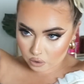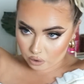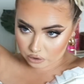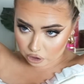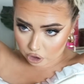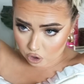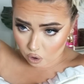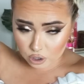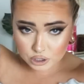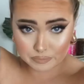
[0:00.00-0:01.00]
on
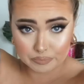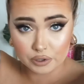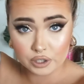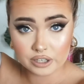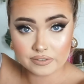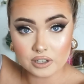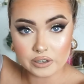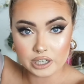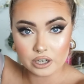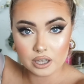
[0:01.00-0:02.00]
God's beautiful
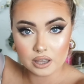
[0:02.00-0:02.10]
green earth